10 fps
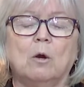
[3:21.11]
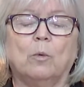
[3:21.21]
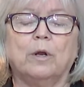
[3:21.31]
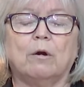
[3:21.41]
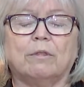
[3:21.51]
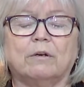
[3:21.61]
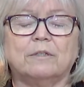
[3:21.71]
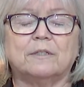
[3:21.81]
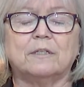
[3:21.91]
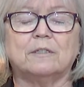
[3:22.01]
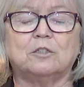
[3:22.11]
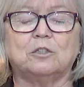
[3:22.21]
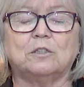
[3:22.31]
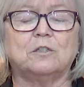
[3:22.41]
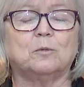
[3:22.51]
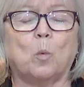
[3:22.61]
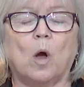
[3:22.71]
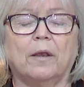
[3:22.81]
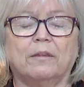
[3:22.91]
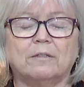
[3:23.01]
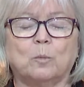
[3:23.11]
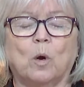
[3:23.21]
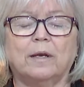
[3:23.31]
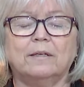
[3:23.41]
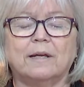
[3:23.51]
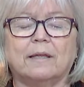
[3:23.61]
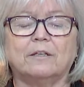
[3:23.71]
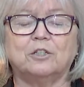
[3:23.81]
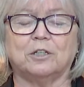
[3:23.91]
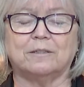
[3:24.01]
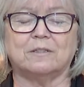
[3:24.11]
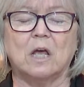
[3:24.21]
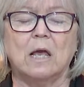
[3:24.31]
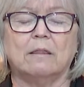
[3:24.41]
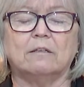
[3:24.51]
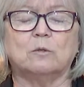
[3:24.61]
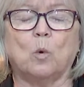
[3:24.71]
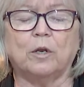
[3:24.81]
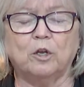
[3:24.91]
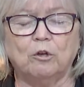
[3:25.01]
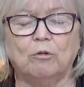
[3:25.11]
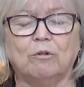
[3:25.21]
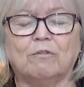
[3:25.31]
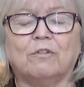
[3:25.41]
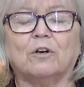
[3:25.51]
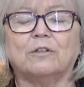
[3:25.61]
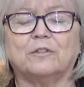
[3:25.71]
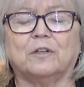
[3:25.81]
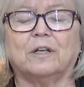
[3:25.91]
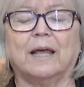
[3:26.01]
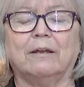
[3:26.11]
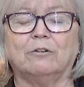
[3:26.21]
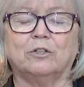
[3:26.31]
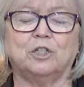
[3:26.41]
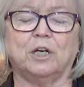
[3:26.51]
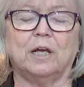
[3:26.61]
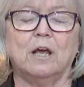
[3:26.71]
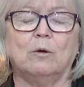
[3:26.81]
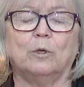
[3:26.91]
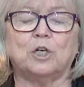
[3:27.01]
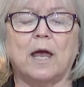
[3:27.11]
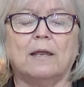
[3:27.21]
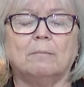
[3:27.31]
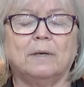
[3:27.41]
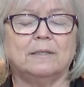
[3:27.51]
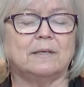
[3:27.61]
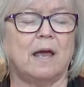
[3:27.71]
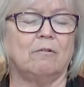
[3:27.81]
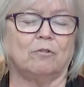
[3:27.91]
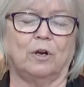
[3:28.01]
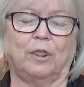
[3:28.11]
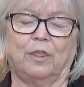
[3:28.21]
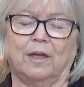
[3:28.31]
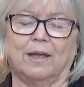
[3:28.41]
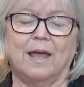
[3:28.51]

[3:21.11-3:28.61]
We know there is this one intelligence, this one universal energy which animates everything.